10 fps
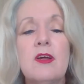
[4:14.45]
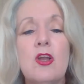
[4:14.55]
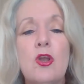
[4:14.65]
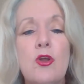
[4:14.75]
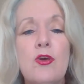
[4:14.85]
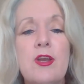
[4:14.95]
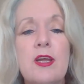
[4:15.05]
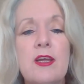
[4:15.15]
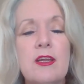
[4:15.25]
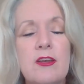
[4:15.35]

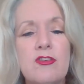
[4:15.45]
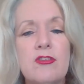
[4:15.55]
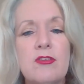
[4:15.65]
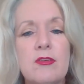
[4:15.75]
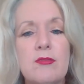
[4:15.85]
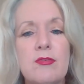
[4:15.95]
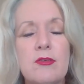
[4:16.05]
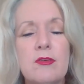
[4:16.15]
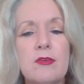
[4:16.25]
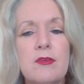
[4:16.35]
Learning Initiative,
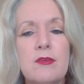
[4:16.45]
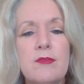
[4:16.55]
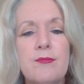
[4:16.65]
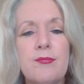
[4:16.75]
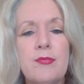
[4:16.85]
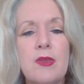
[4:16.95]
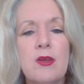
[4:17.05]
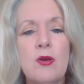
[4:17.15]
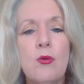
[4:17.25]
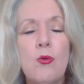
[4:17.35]

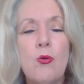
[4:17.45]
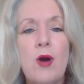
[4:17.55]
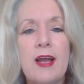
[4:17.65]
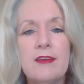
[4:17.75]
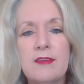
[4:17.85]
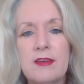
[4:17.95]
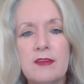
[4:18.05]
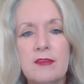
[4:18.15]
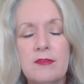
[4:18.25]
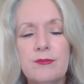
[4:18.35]
or
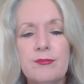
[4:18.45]
ADL.